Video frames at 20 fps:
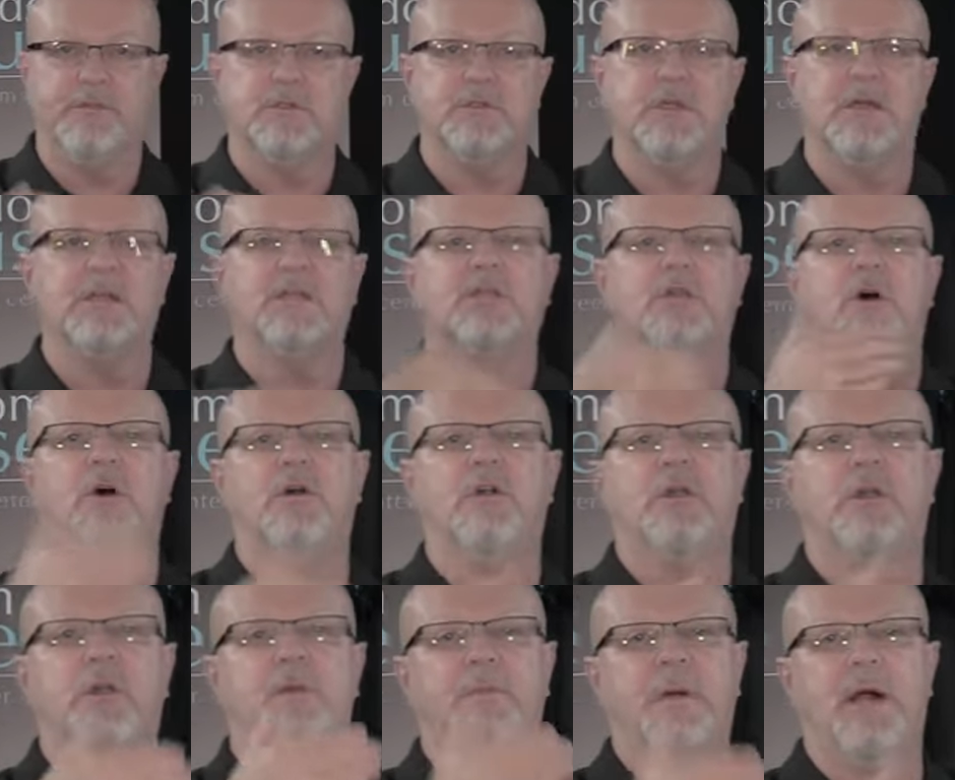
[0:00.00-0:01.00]
He's not
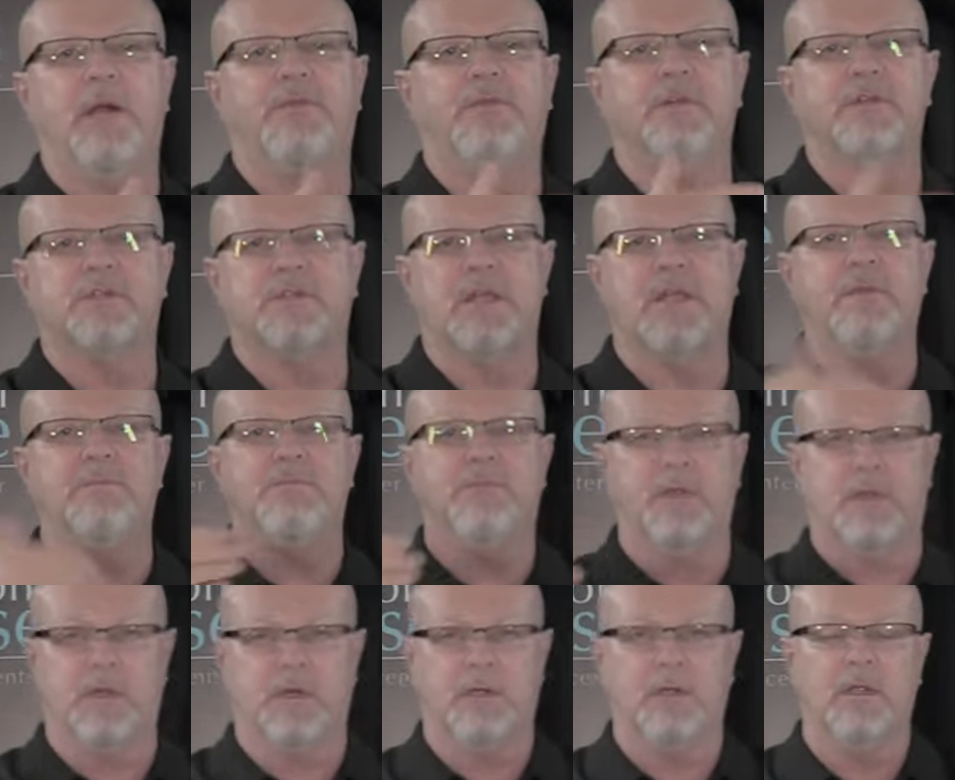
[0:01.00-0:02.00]
talking about the same
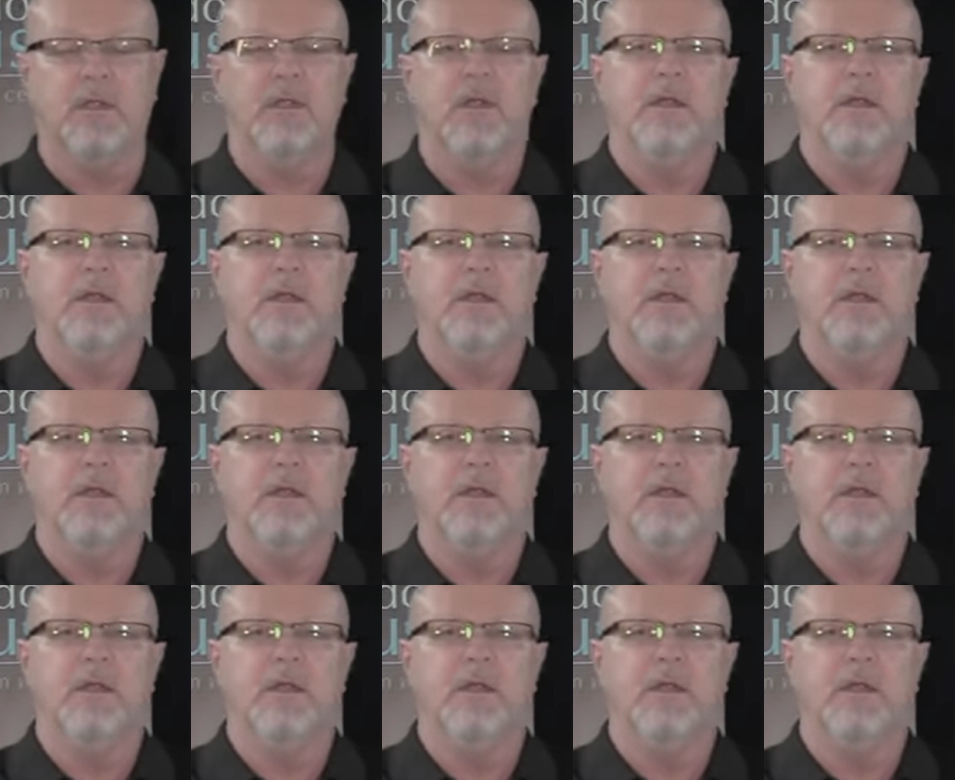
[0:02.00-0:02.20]
thing